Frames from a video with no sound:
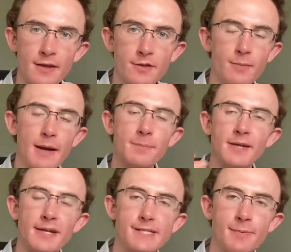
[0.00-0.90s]
there might be
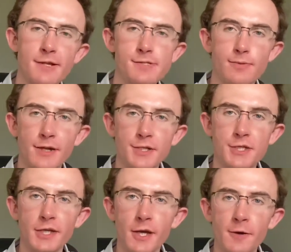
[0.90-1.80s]
an expense
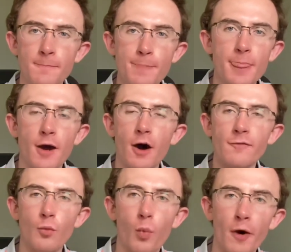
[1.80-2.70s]
ratio
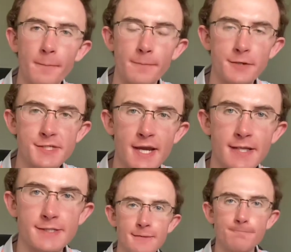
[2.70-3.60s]
of
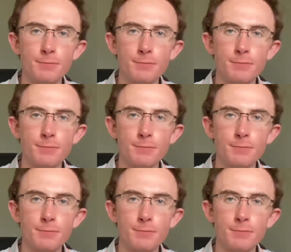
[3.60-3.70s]
1%.